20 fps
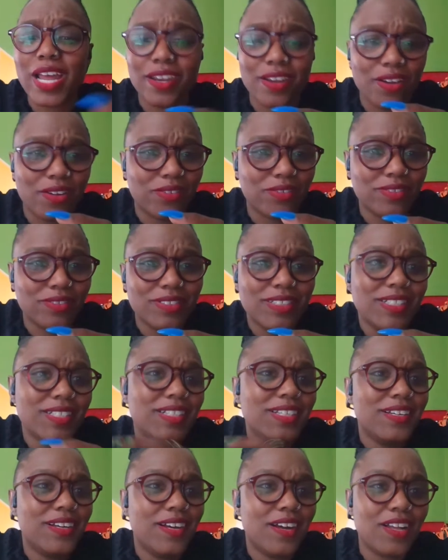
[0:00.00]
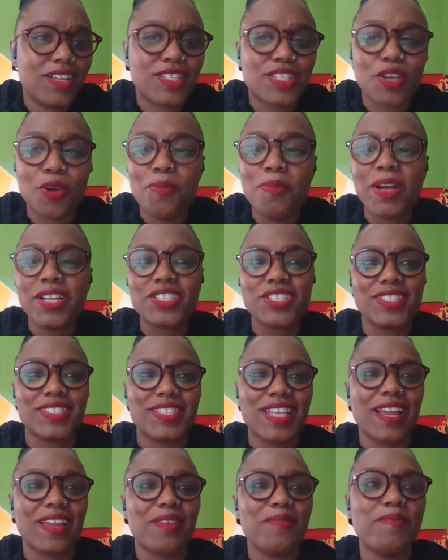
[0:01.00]
know. so much as
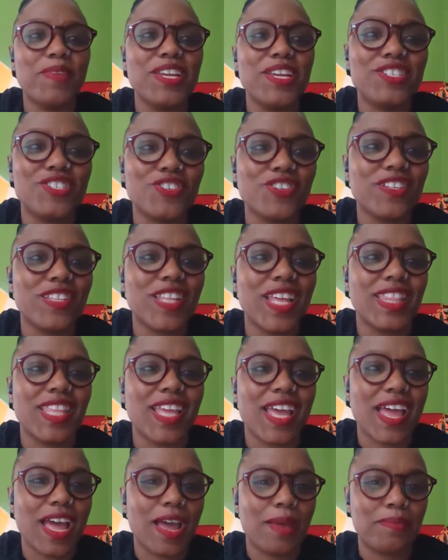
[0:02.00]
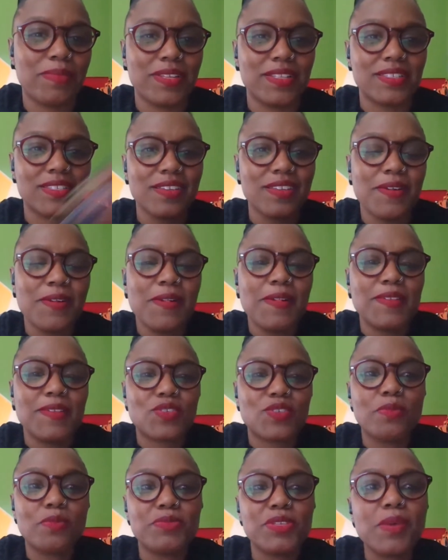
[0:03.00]
I can make sure that that happens.
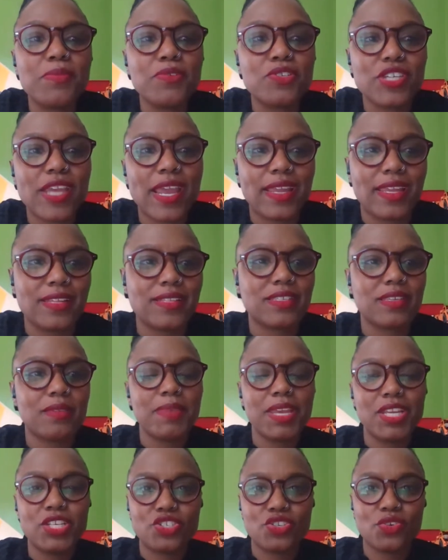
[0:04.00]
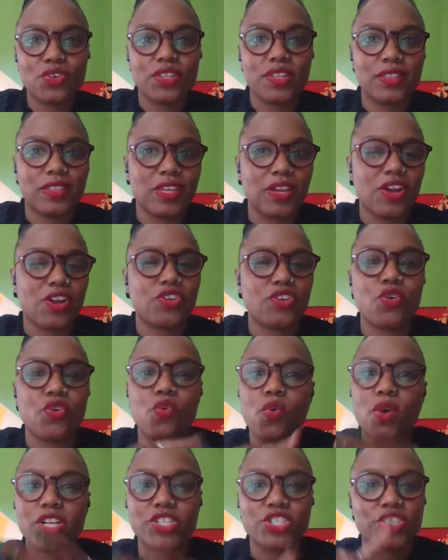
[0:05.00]
So I'm double checking to make sure that there are no
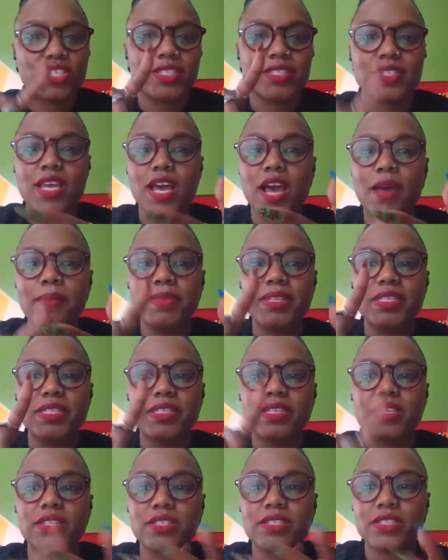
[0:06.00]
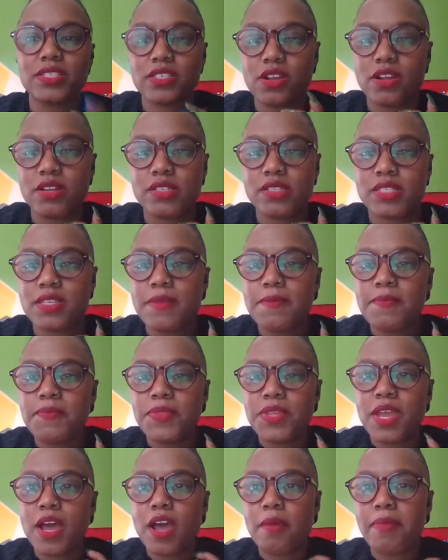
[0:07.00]
questions, comments, concerns
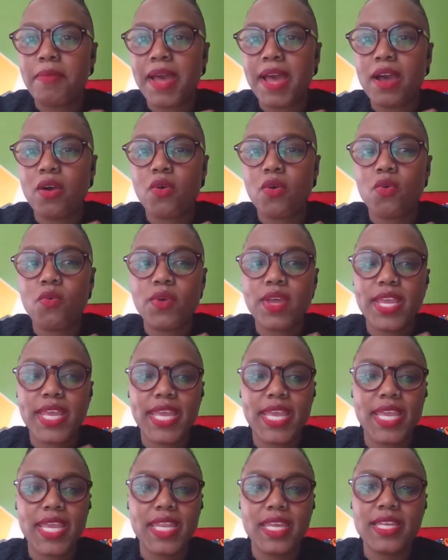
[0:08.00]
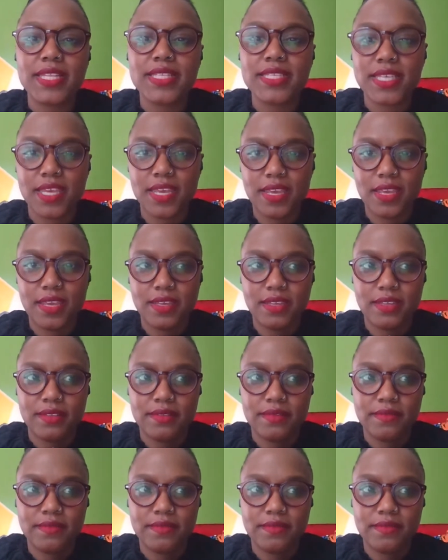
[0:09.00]
about anything.